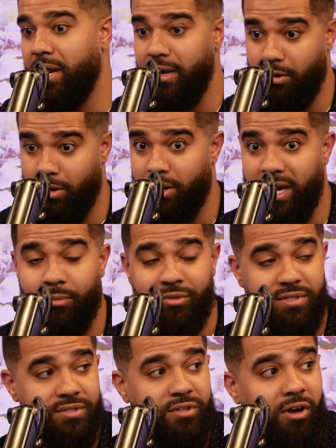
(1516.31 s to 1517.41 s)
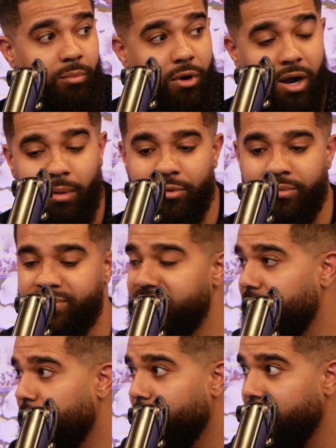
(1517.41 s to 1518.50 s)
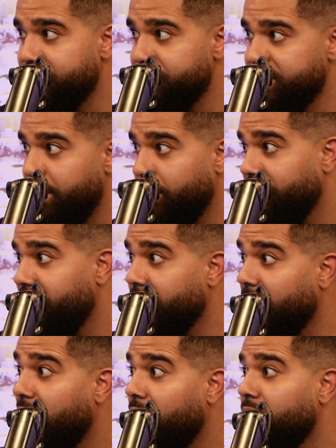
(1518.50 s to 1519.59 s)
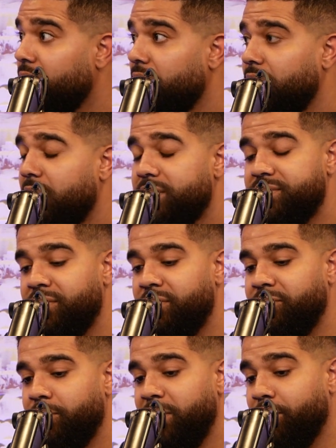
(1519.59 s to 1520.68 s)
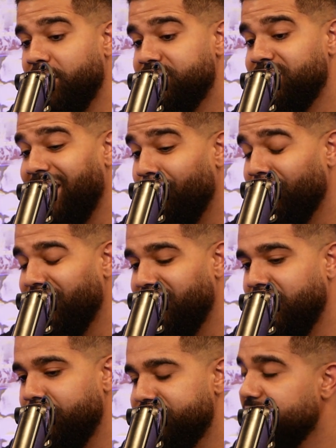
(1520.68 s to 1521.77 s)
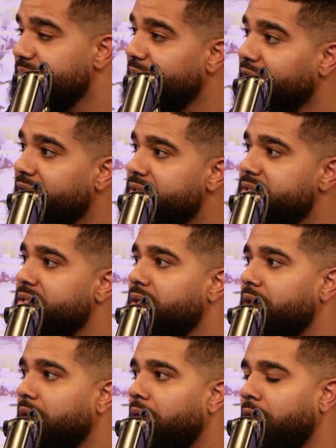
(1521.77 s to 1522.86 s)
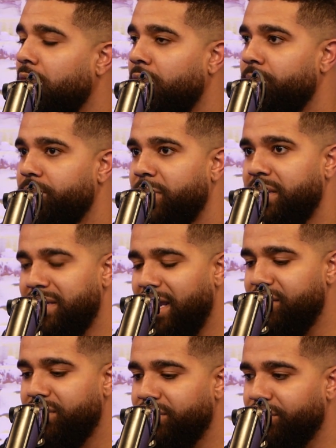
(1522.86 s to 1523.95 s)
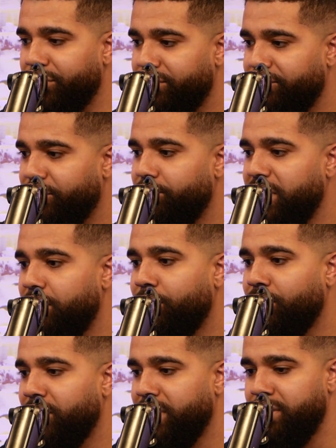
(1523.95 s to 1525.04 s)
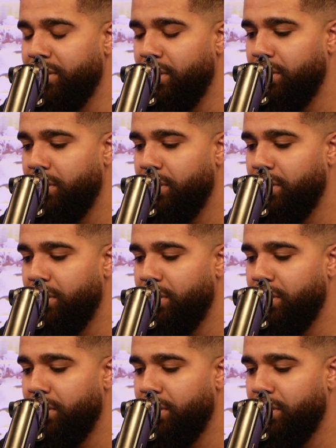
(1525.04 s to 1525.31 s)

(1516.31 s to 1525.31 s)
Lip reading: are able to solve problems that nobody else was able to figure out. So for me personally, I really think it was experience. And yeah, you can learn from people and